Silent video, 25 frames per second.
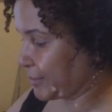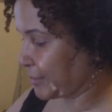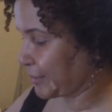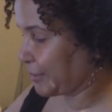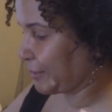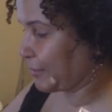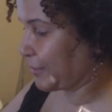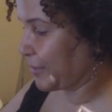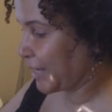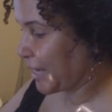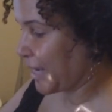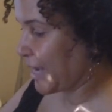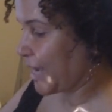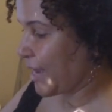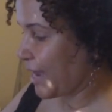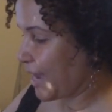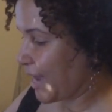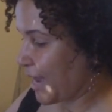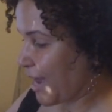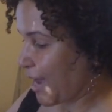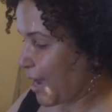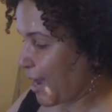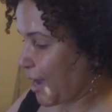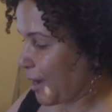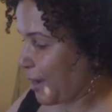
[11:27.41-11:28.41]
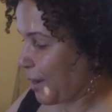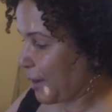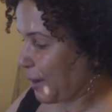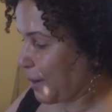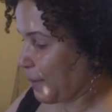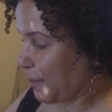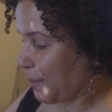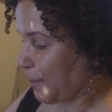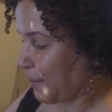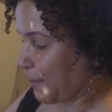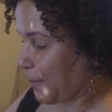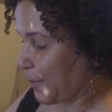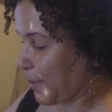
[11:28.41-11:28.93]
So
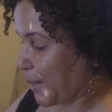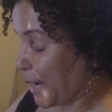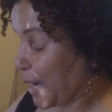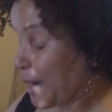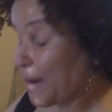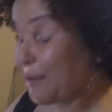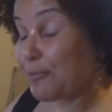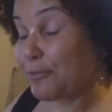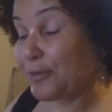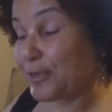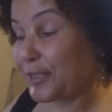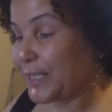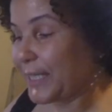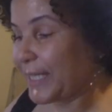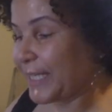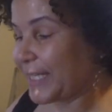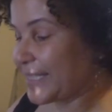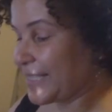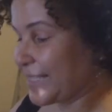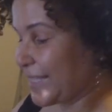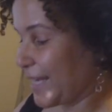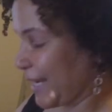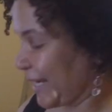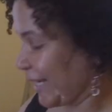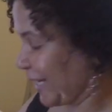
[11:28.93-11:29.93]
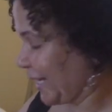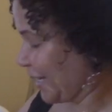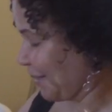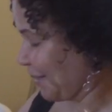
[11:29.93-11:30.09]
I'm really excited